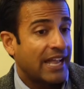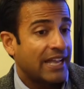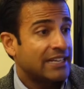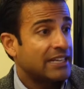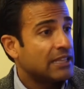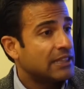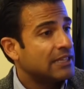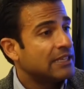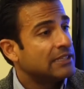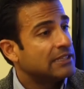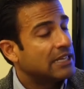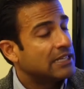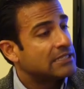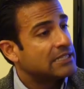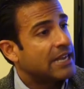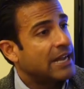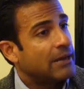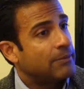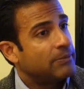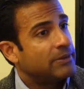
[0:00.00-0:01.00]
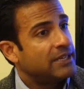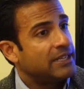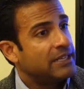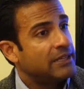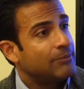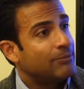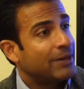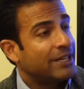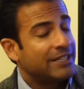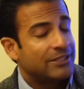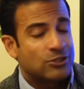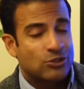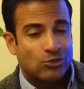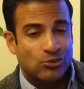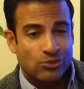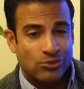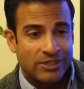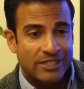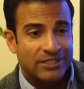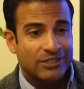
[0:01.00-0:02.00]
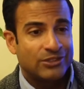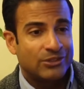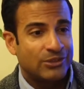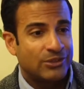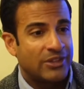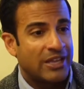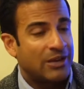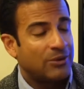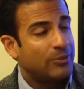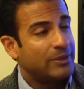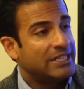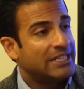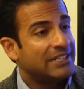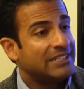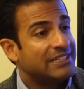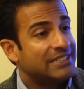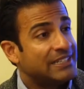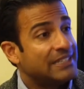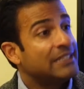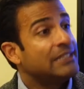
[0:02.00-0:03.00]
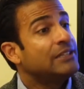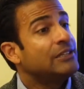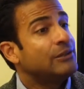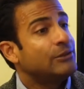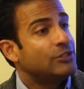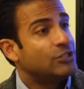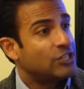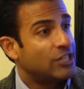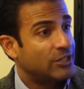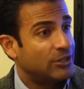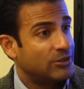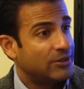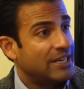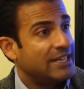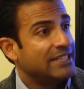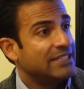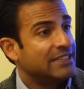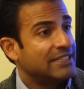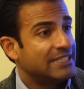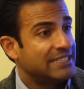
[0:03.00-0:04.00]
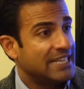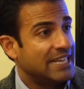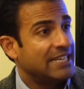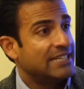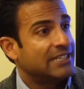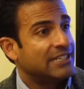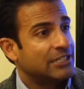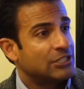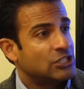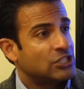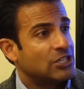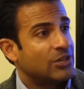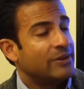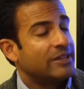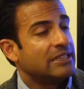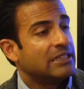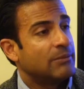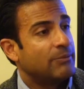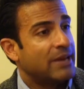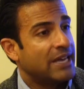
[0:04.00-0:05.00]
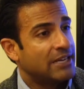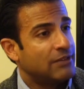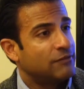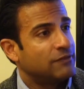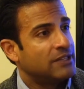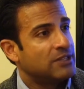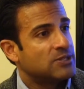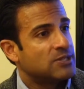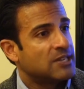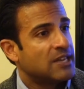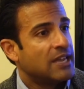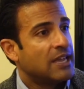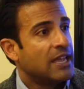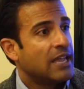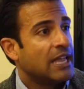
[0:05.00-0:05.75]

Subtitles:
And I think that's happening, but it's critical that we continue generating the data showing the benefits